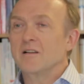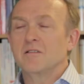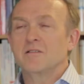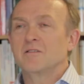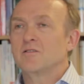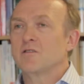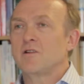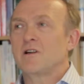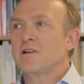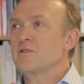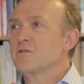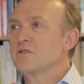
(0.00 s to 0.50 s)

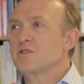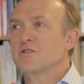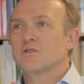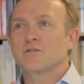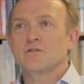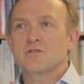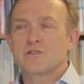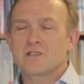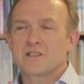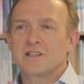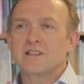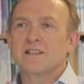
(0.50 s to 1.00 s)

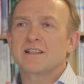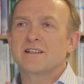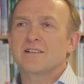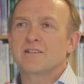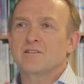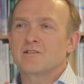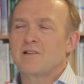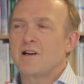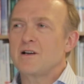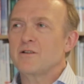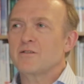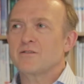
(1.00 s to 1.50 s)
crowdsourcing,
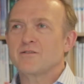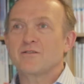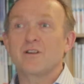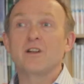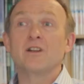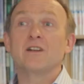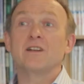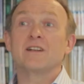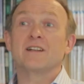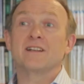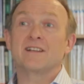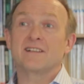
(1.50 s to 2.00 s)

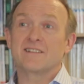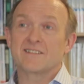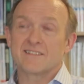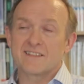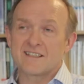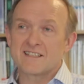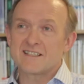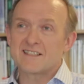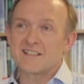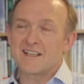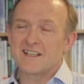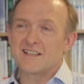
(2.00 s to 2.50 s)
crowdfunding
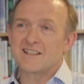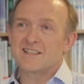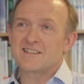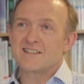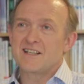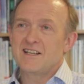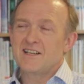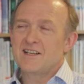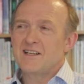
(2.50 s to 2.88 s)
these days.